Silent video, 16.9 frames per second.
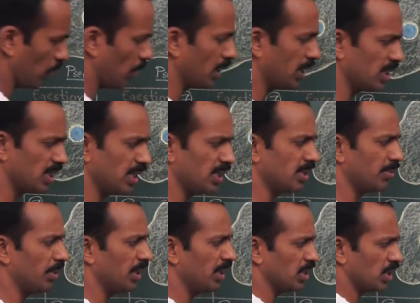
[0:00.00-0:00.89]
What is
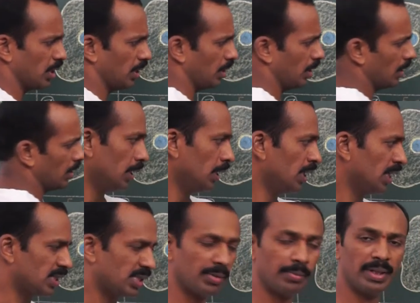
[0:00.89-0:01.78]
assimilation? In
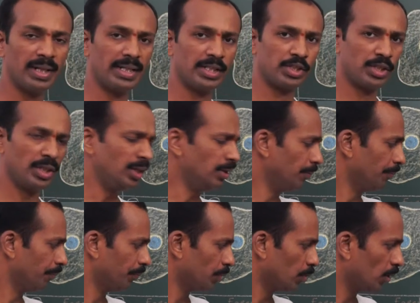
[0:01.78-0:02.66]

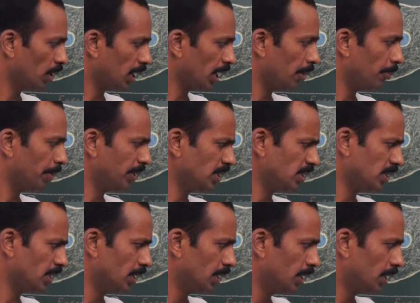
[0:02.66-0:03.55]
assimilation, what
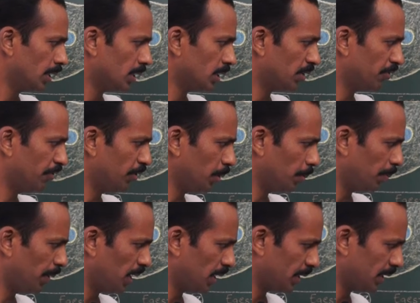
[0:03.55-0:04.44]
happens? The
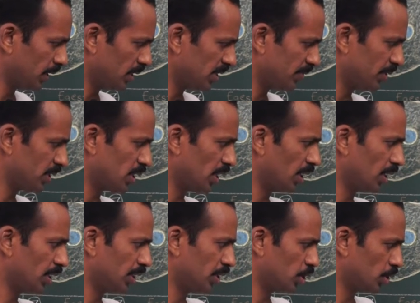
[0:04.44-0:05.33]
food particles which
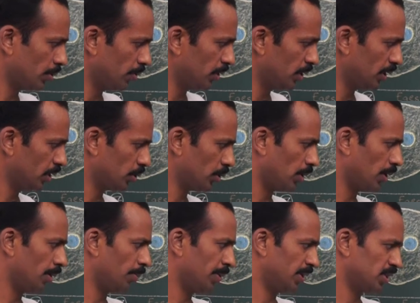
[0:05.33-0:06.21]
are distributed to
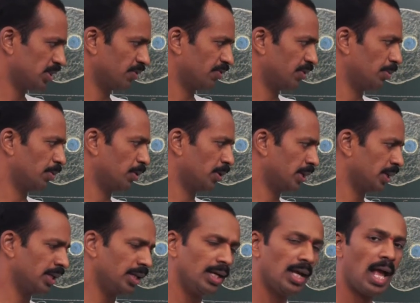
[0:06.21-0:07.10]
all parts of the
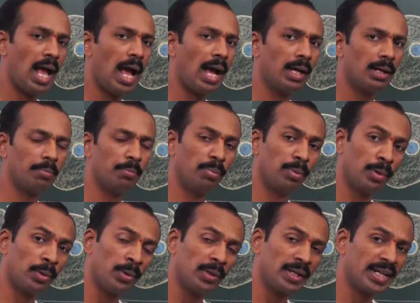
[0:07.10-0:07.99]
body are
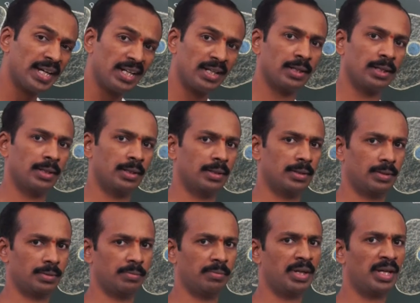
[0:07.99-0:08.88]
broken
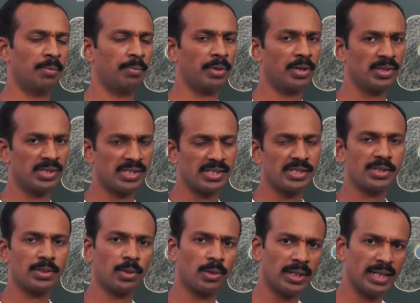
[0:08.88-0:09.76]
by a
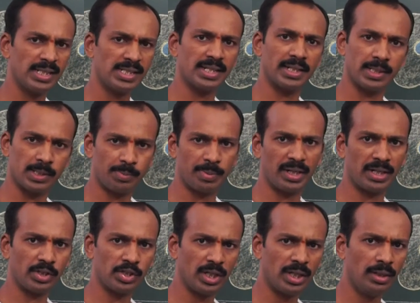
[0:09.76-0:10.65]
process called as
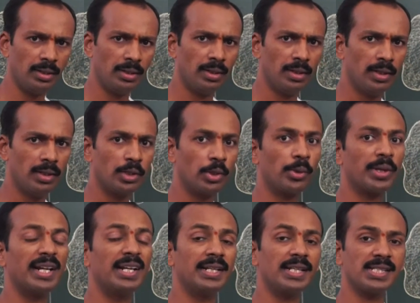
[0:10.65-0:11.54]
respiration to
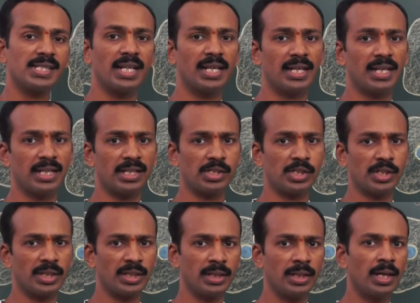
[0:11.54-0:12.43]
release the
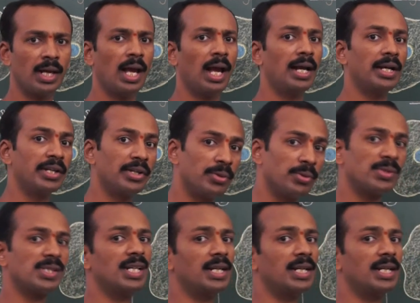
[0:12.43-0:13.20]
energy and use